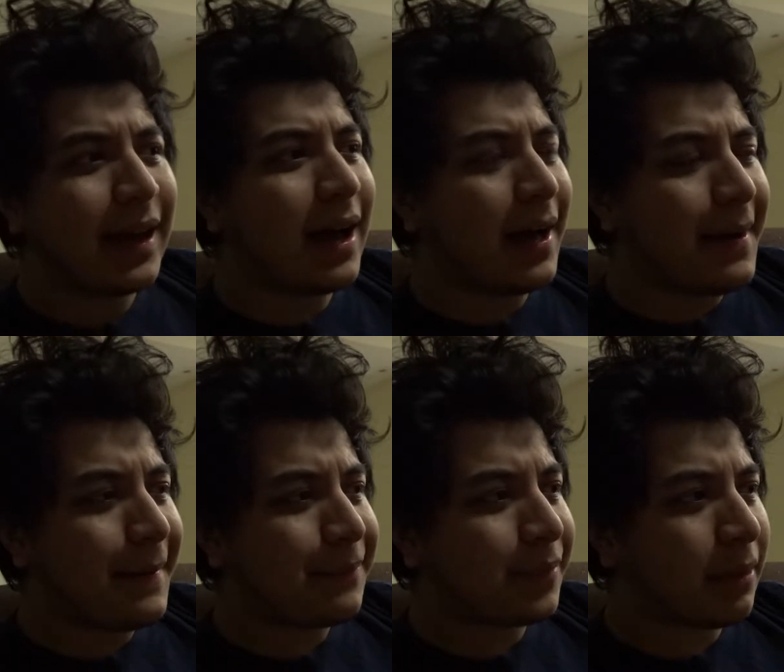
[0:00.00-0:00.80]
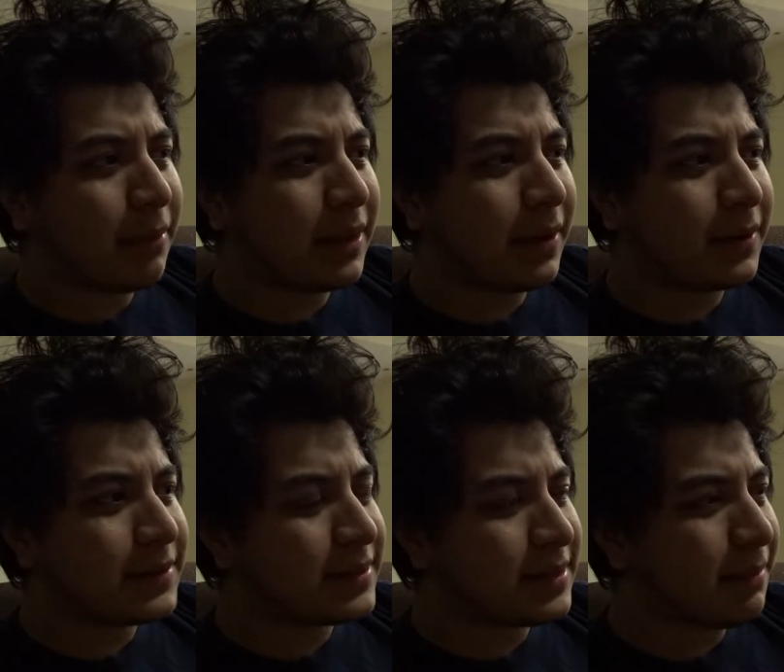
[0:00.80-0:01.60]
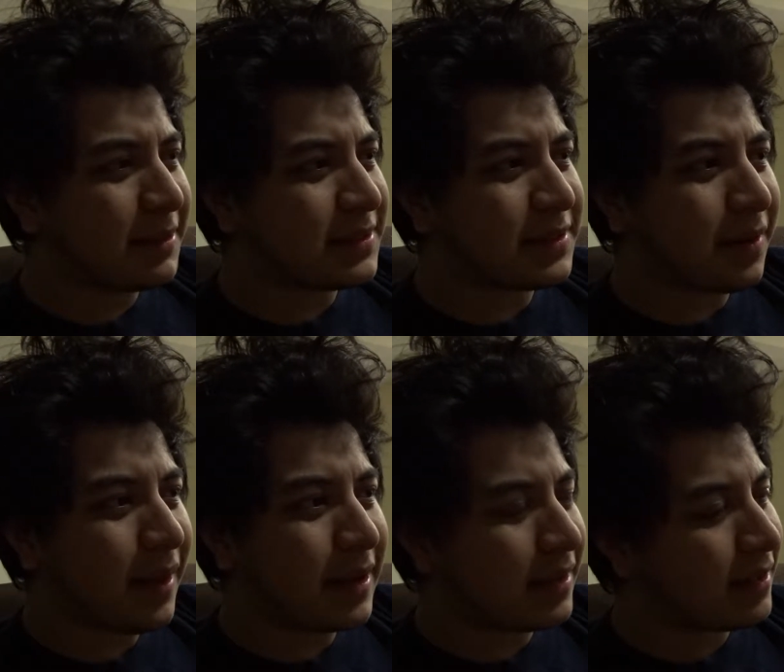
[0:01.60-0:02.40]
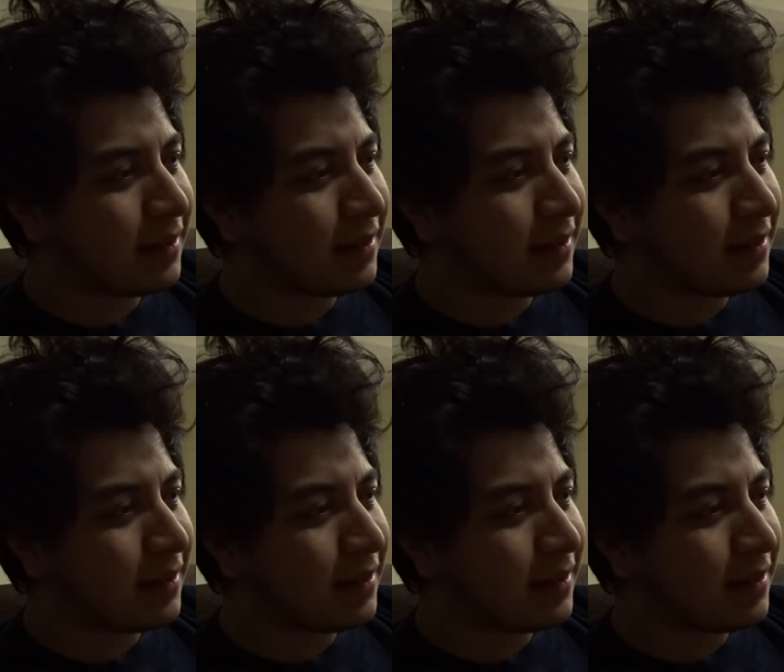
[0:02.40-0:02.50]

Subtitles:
But the buses are like...